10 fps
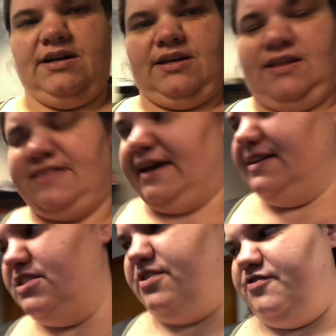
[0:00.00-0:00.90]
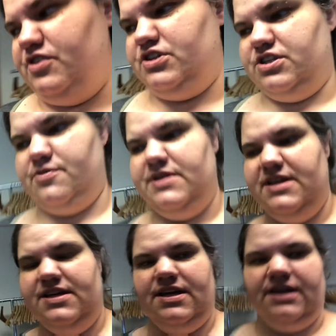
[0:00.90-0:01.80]
that is the first
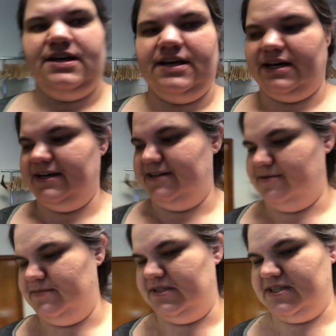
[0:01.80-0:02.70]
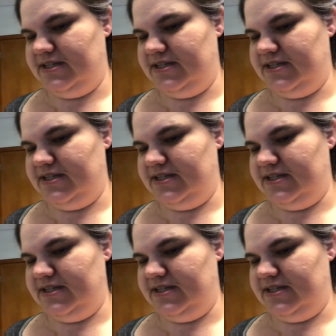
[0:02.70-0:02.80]
3 items